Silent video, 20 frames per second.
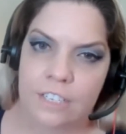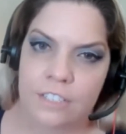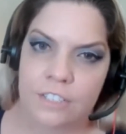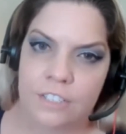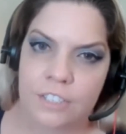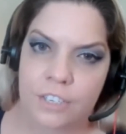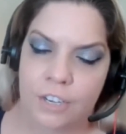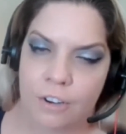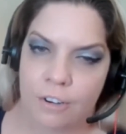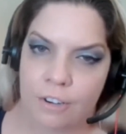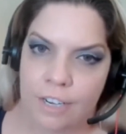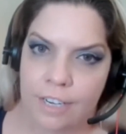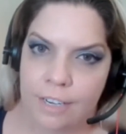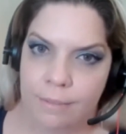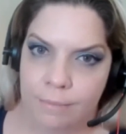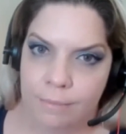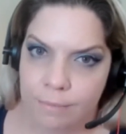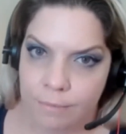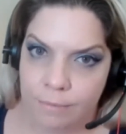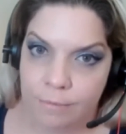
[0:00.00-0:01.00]

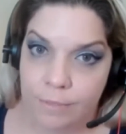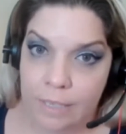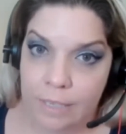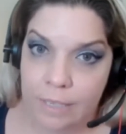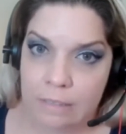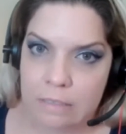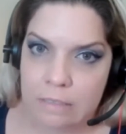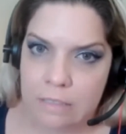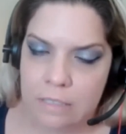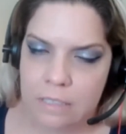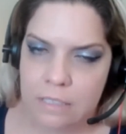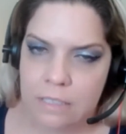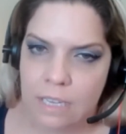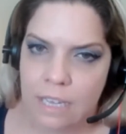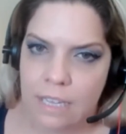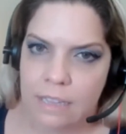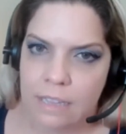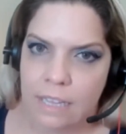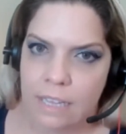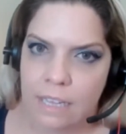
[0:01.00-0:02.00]
security fields,
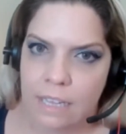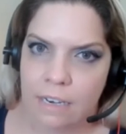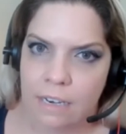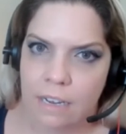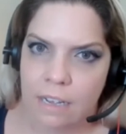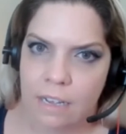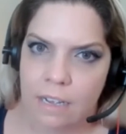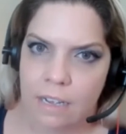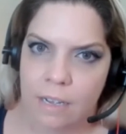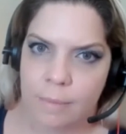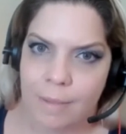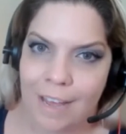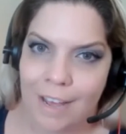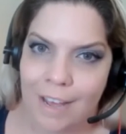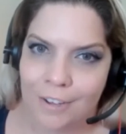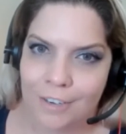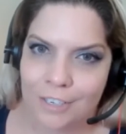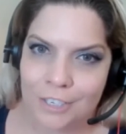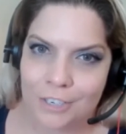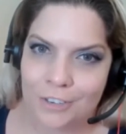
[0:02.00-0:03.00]
and then
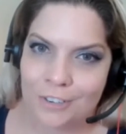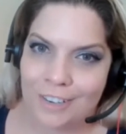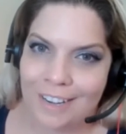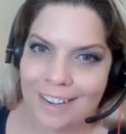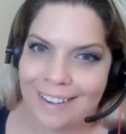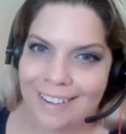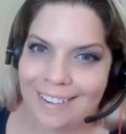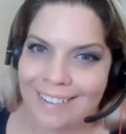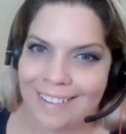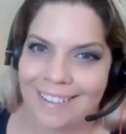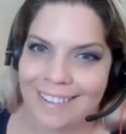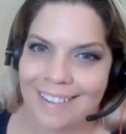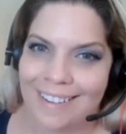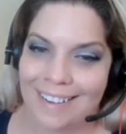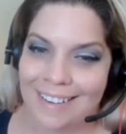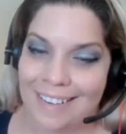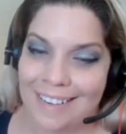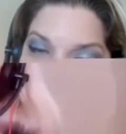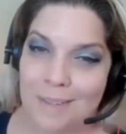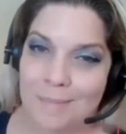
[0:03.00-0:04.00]
how to create
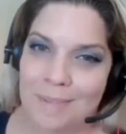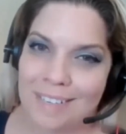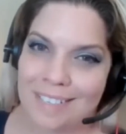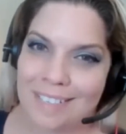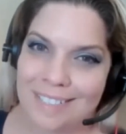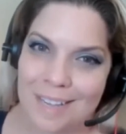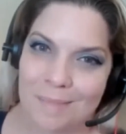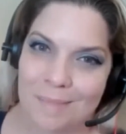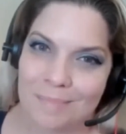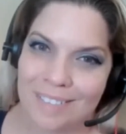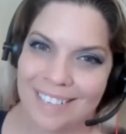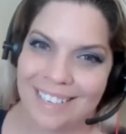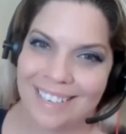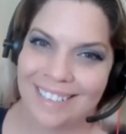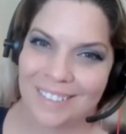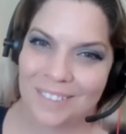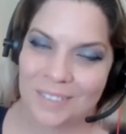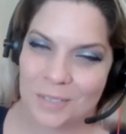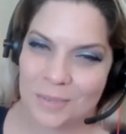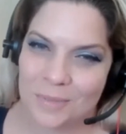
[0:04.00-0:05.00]
an email template,
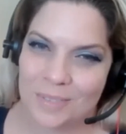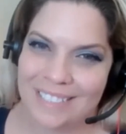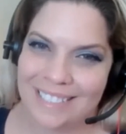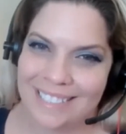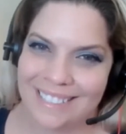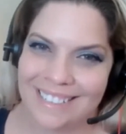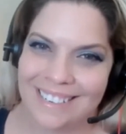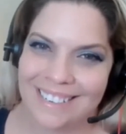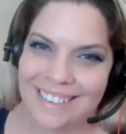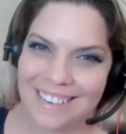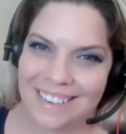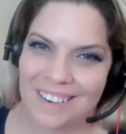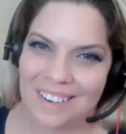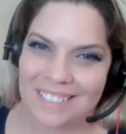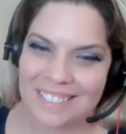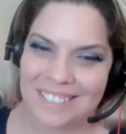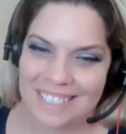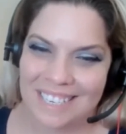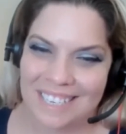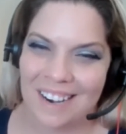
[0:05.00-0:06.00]
which we did in our
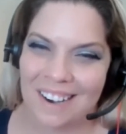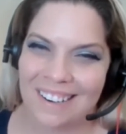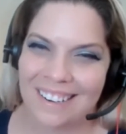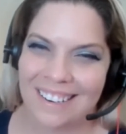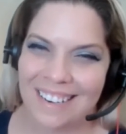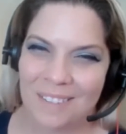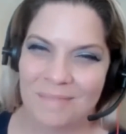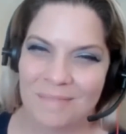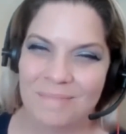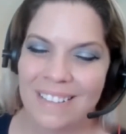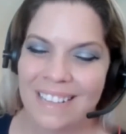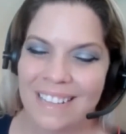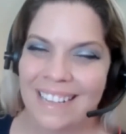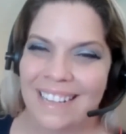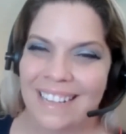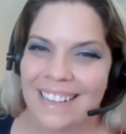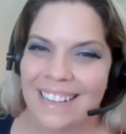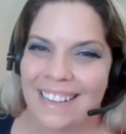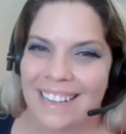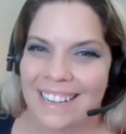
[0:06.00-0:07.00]
CRM,
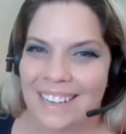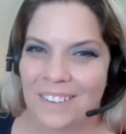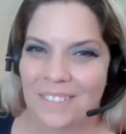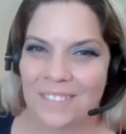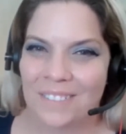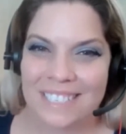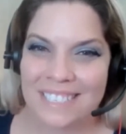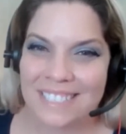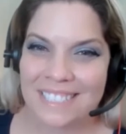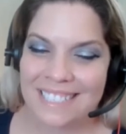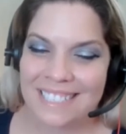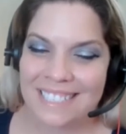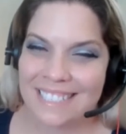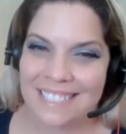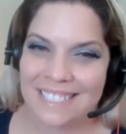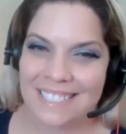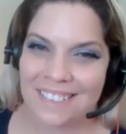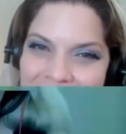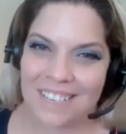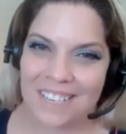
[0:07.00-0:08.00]
which isn't
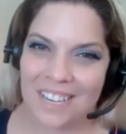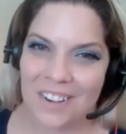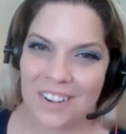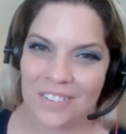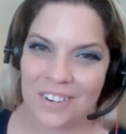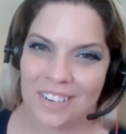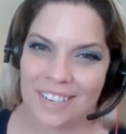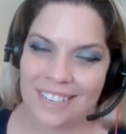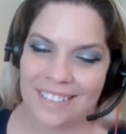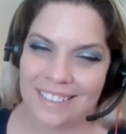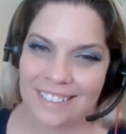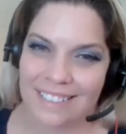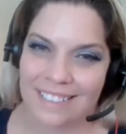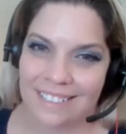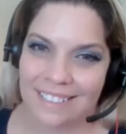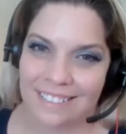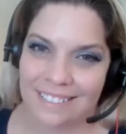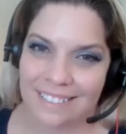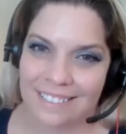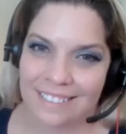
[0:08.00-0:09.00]
necessarily covered in
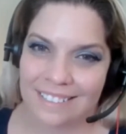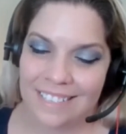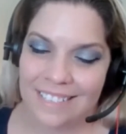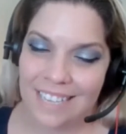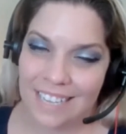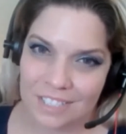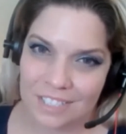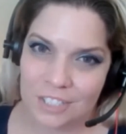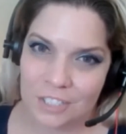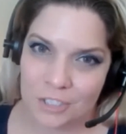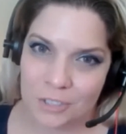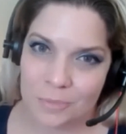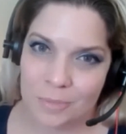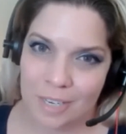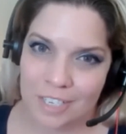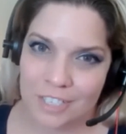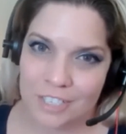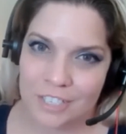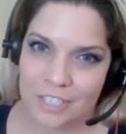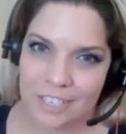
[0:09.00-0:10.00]
the test too much.